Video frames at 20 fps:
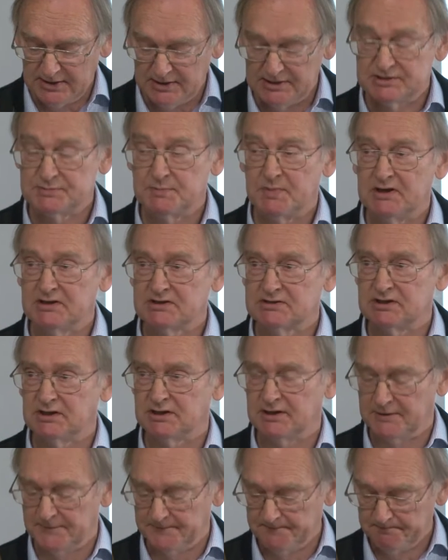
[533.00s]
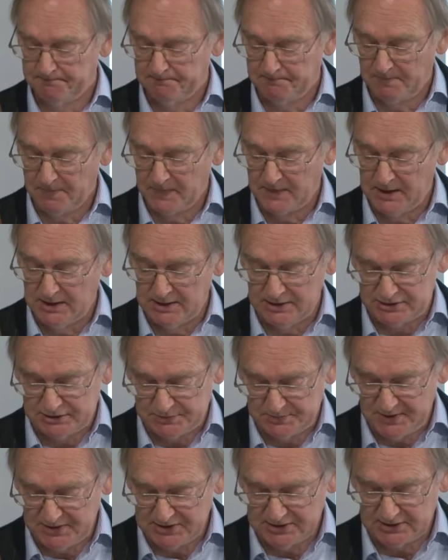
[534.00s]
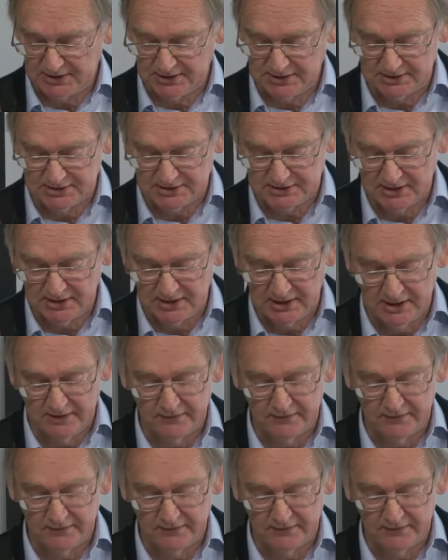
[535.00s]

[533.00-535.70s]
is puzzling, especially as